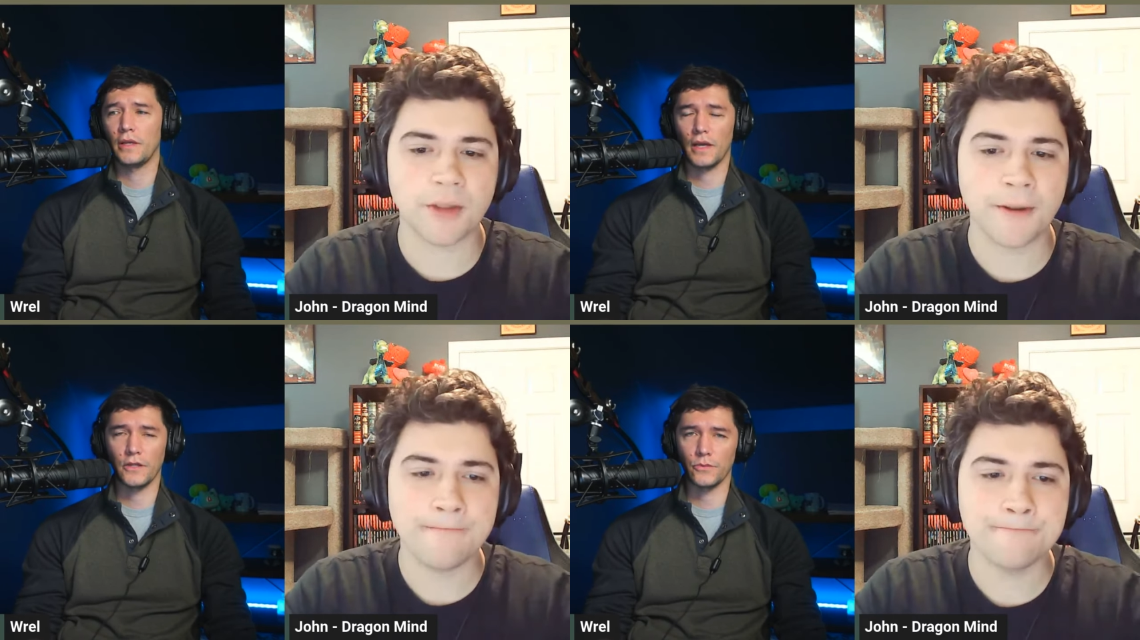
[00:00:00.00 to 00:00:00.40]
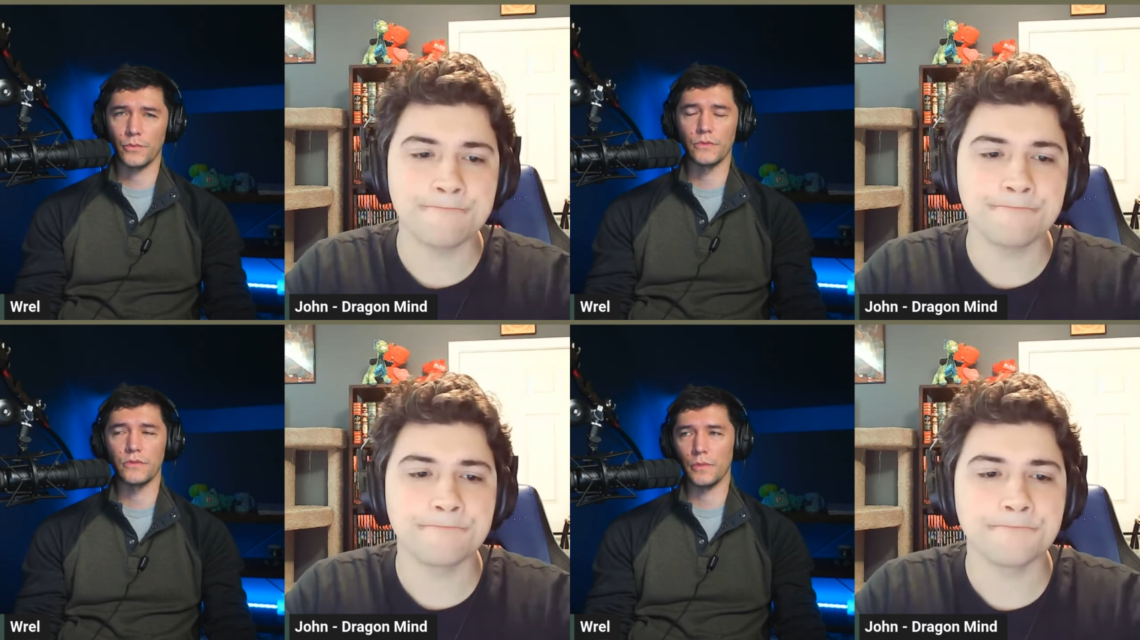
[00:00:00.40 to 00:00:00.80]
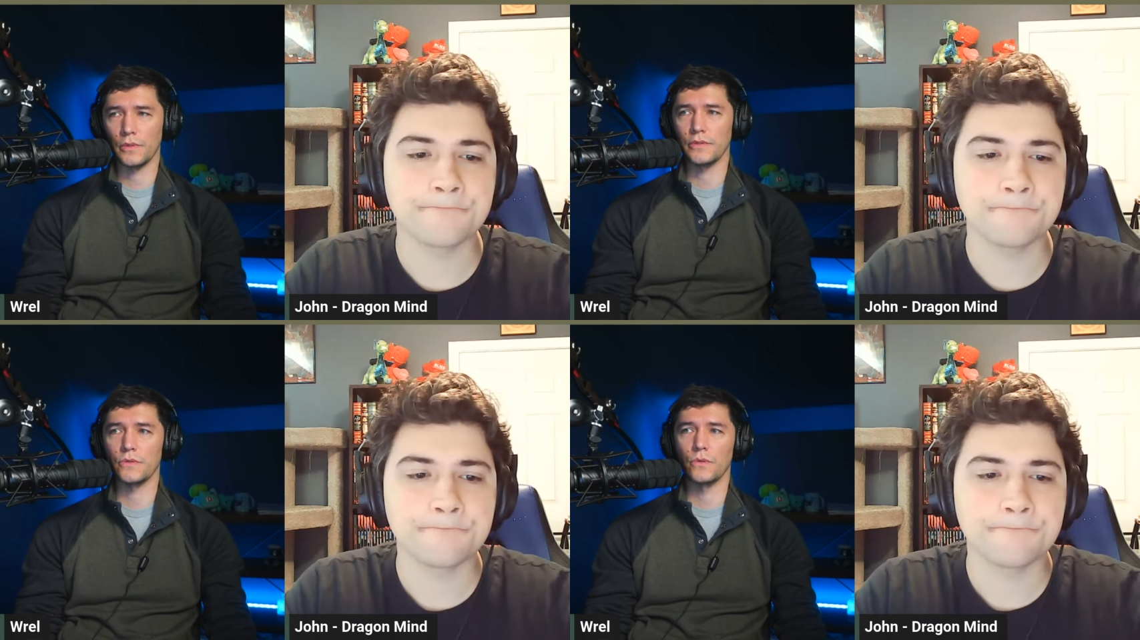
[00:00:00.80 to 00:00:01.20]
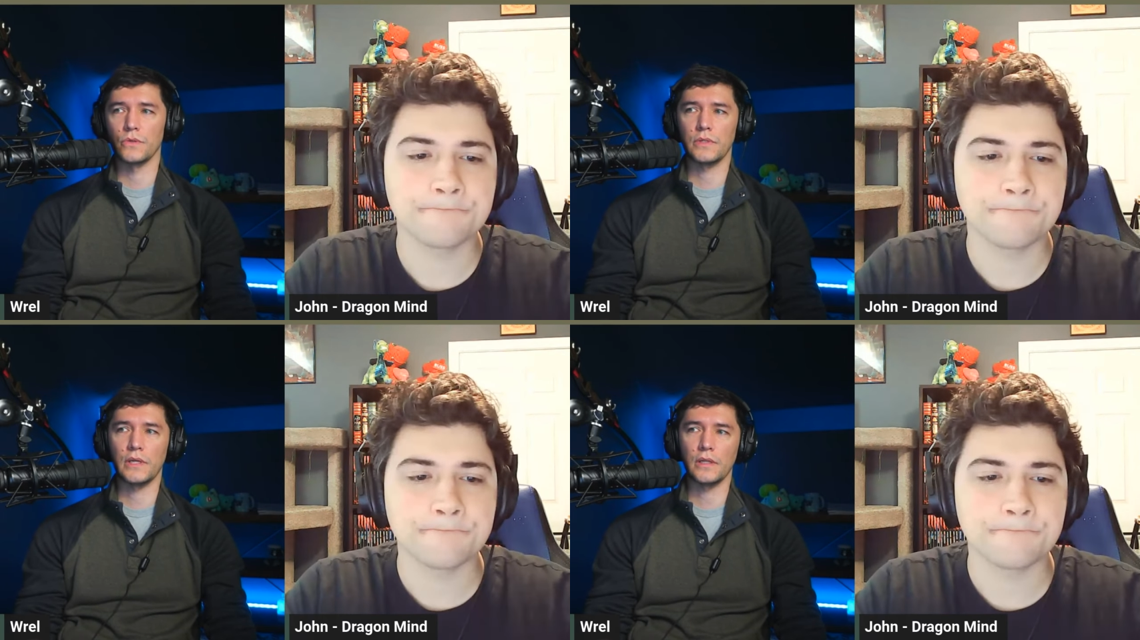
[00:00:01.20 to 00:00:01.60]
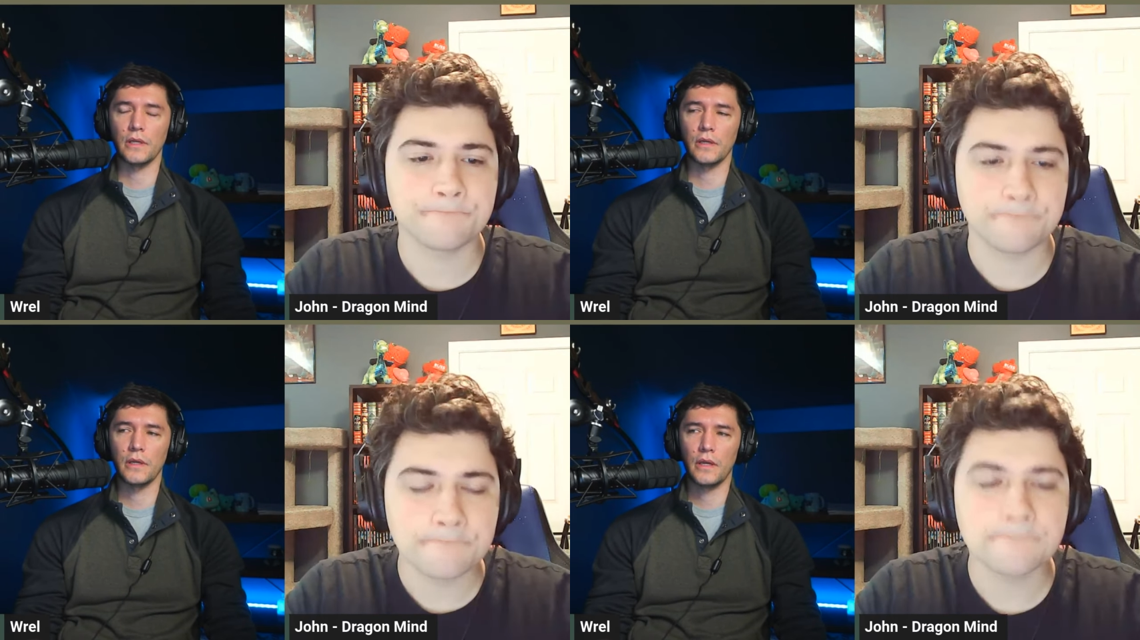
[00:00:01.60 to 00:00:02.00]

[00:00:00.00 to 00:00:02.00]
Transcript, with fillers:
Speaker 1: attributes, ability scores lately.